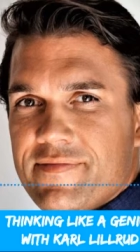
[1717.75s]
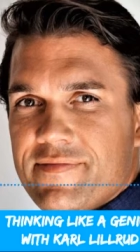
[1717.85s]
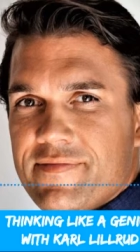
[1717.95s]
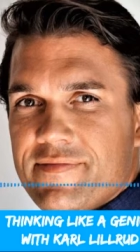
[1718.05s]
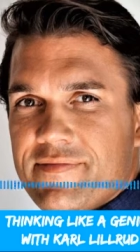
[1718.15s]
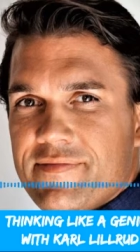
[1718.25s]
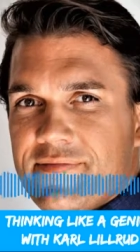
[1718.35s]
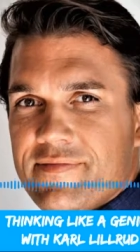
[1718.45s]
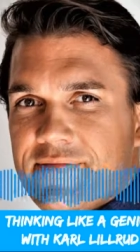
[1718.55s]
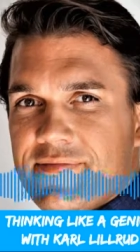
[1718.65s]
you could say,
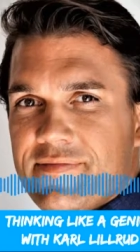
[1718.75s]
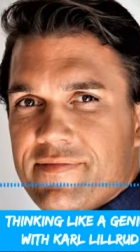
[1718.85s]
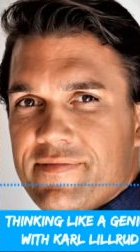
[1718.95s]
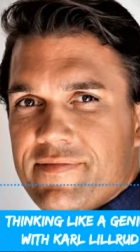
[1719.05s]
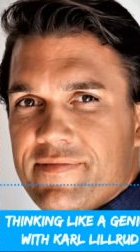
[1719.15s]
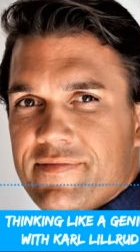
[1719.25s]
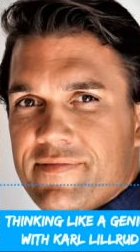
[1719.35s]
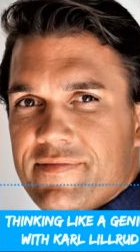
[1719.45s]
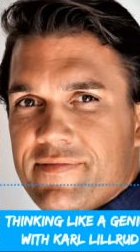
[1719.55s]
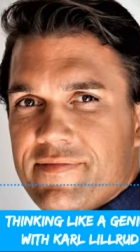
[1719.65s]
old,
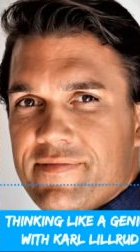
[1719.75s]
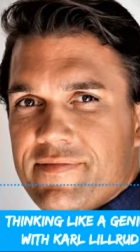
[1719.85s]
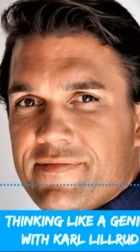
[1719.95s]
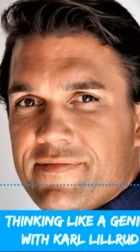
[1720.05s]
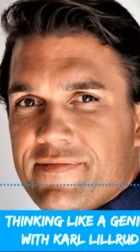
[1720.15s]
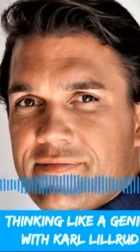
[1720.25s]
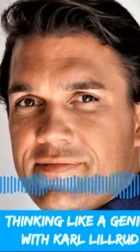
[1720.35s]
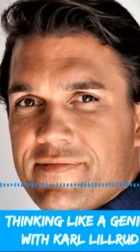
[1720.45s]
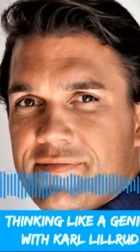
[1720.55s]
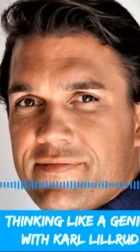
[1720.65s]

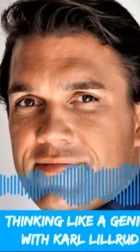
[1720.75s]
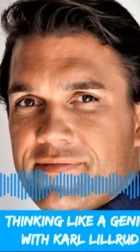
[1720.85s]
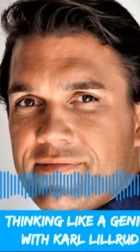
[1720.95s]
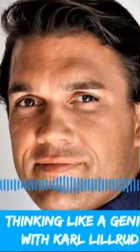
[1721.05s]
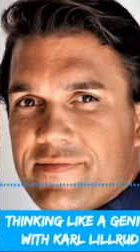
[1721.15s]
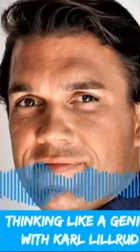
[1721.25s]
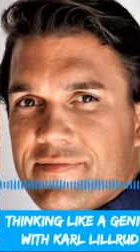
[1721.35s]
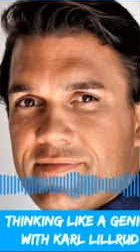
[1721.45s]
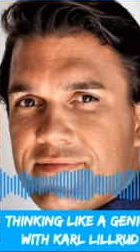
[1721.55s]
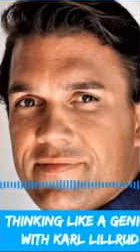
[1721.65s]
almost Victorian
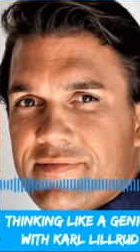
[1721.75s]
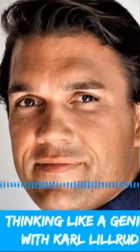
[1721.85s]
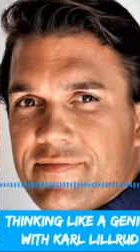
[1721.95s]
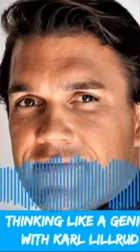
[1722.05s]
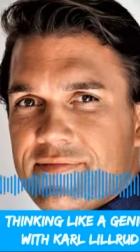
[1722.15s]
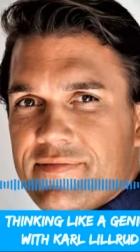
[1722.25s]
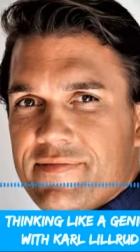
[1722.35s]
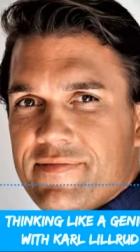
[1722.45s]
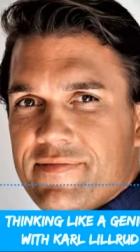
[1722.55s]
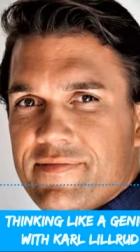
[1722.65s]
processes
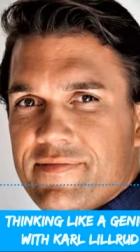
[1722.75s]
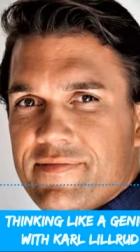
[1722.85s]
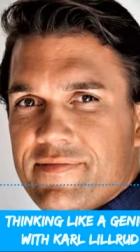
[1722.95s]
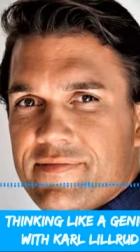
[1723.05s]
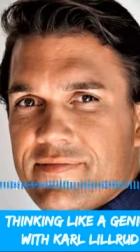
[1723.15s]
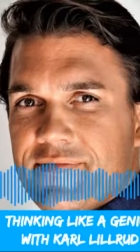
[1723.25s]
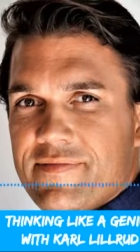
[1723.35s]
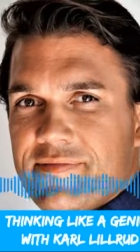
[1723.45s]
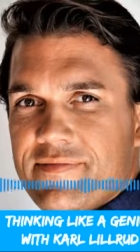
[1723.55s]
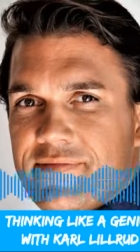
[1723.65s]
of
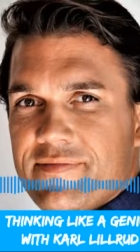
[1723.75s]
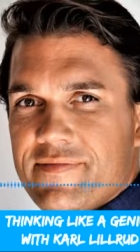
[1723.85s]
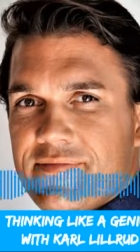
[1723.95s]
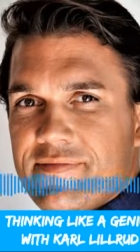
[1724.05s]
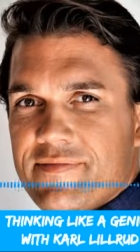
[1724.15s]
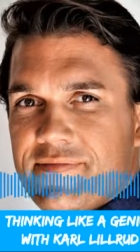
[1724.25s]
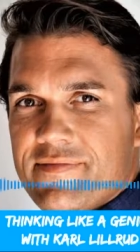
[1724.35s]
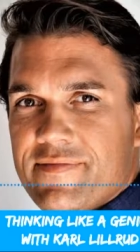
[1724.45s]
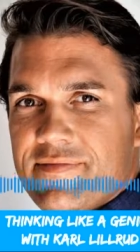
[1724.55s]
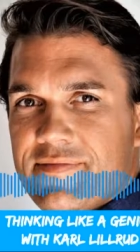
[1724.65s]
productive systems,
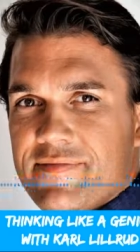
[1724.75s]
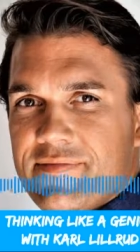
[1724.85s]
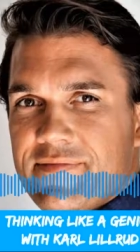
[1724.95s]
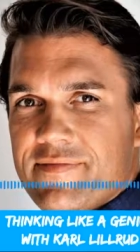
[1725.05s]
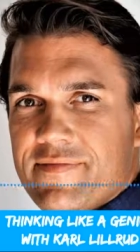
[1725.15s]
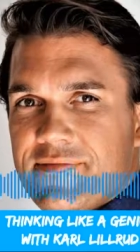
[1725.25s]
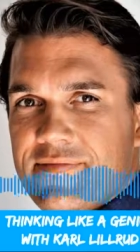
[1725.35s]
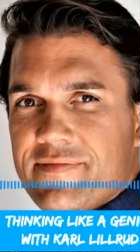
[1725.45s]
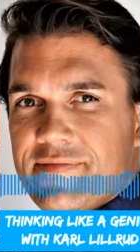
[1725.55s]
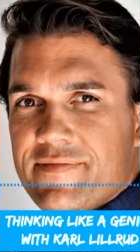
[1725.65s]
of making it a
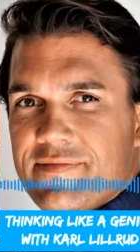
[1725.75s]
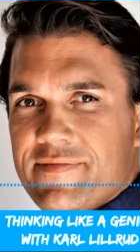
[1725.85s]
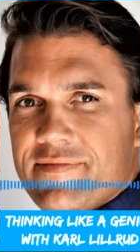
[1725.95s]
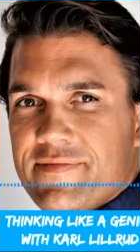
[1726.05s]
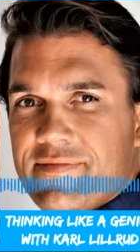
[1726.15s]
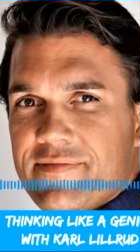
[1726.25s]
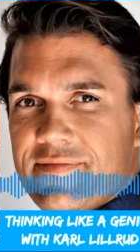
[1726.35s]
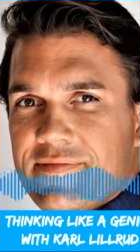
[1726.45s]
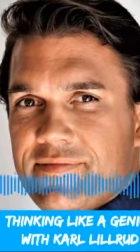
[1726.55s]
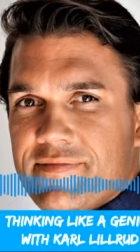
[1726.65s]
process, making it
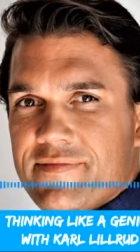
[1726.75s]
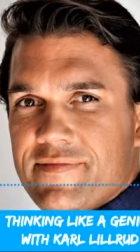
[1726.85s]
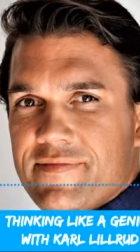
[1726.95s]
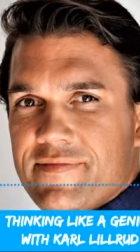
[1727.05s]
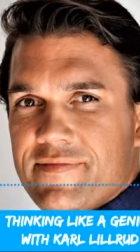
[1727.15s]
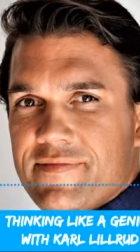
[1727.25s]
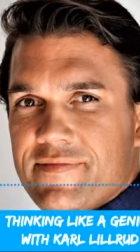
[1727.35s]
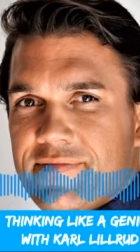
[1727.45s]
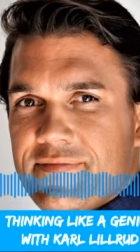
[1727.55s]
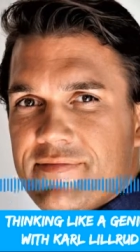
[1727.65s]
formulaic,
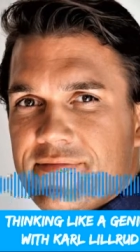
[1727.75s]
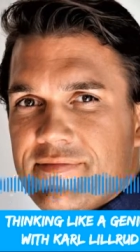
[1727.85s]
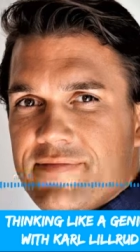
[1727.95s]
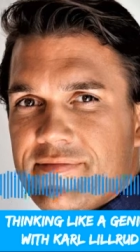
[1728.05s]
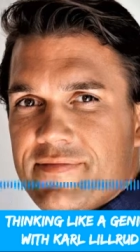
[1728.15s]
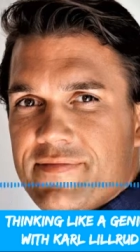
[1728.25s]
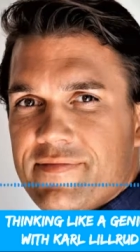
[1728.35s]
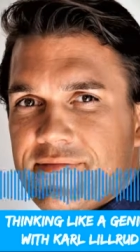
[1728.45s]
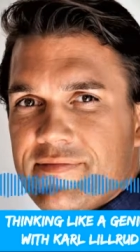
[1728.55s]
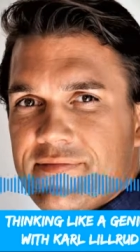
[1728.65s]
various other things
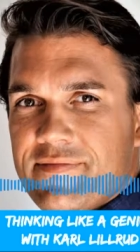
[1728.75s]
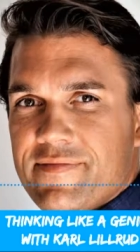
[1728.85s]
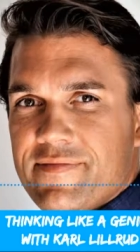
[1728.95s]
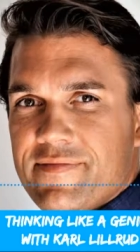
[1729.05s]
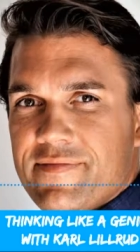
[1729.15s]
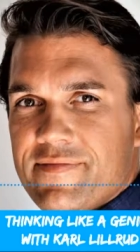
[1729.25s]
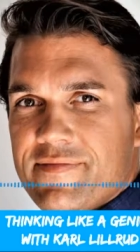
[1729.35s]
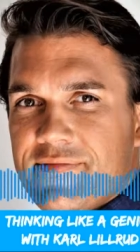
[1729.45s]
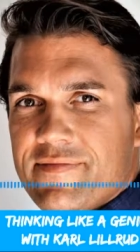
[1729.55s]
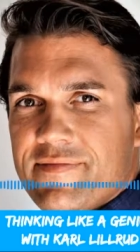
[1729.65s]
where
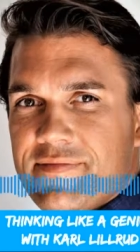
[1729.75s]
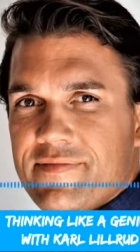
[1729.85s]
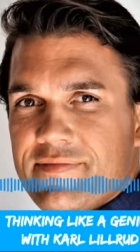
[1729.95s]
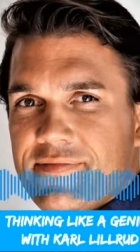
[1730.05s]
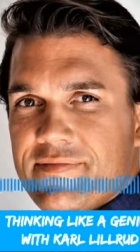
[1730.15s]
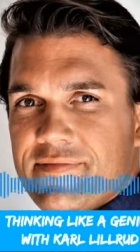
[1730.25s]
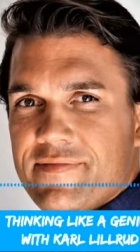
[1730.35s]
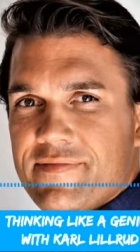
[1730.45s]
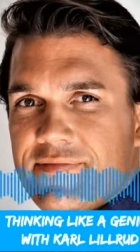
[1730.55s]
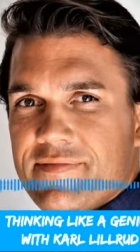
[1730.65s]
yes, you do need
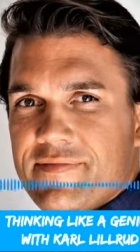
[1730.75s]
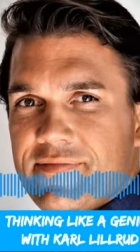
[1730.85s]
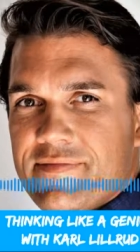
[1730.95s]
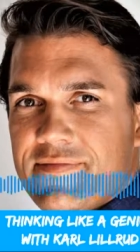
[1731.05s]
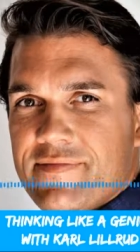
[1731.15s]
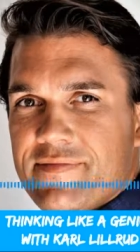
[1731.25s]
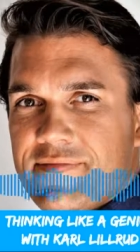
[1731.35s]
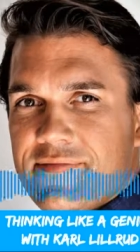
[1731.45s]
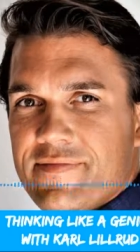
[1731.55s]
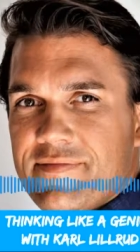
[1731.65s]
processes to
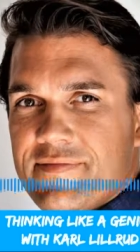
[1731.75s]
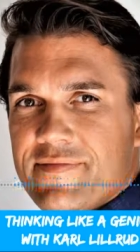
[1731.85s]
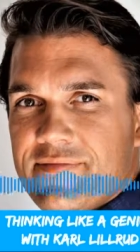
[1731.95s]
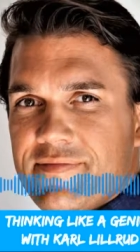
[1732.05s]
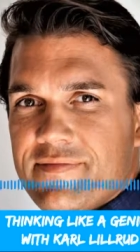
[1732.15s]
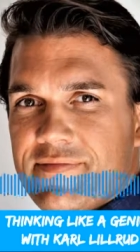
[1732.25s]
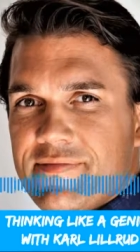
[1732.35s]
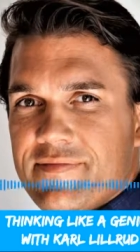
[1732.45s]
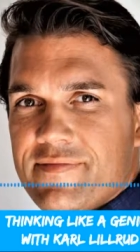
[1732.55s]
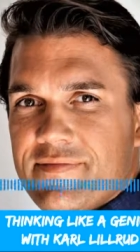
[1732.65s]
make things easier
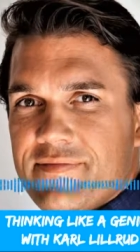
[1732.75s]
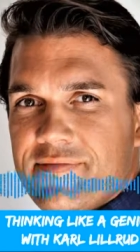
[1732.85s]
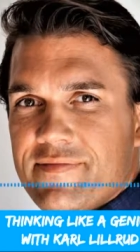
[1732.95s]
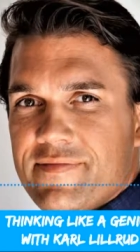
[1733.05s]
and better,